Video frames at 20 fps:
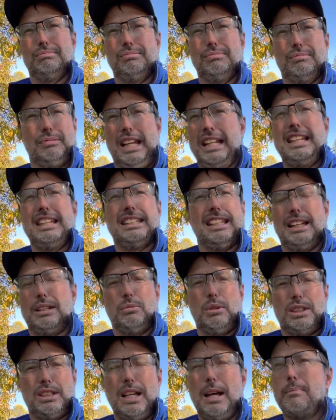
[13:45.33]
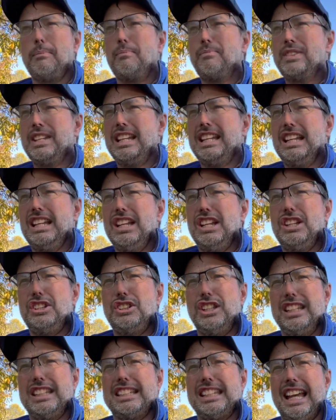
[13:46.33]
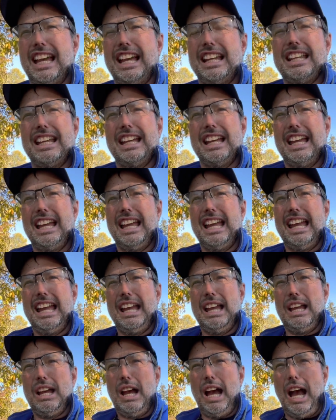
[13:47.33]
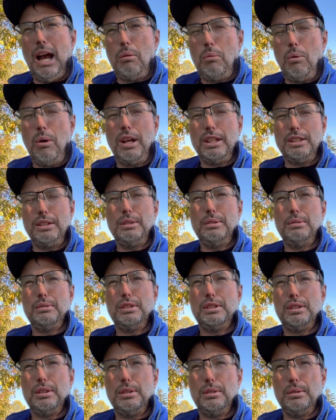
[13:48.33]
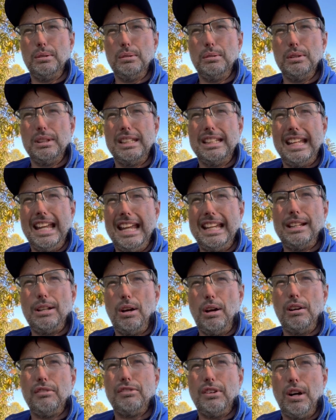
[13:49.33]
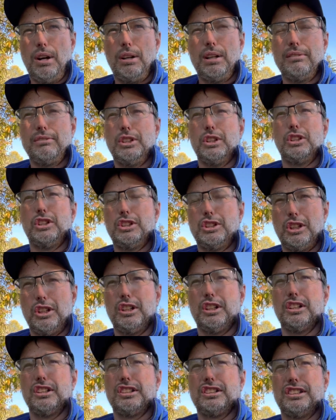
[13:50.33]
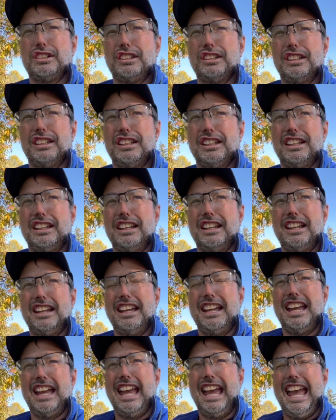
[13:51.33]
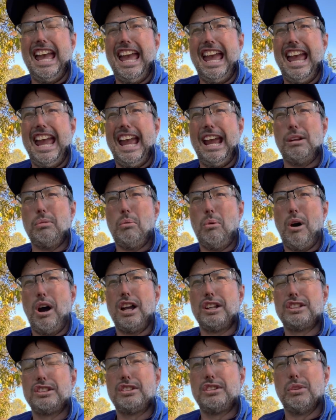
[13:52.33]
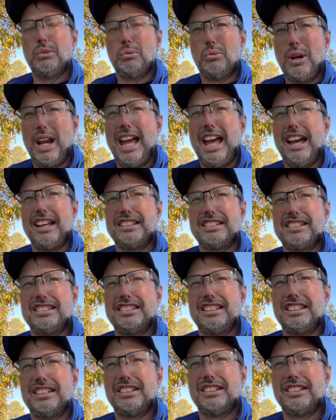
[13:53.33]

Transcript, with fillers: anything. What's up? She said, I want you to take off all of your shirts and wash the rest